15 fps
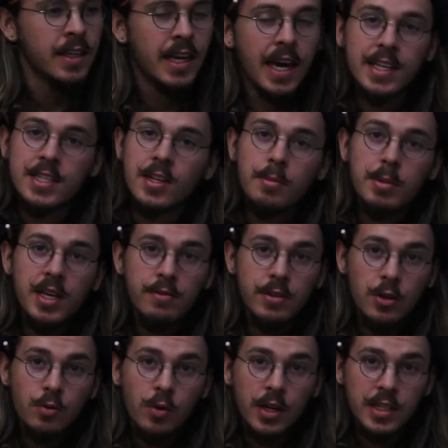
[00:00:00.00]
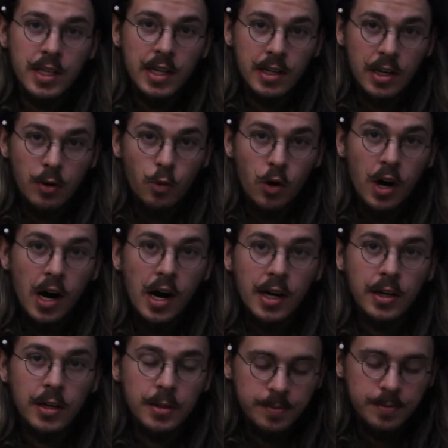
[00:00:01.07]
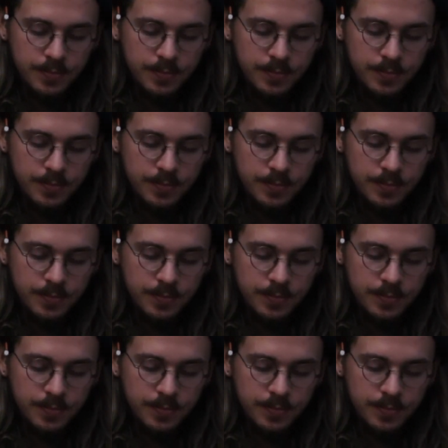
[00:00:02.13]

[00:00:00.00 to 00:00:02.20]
Okay, so let me give you a rundown on Oaxaca.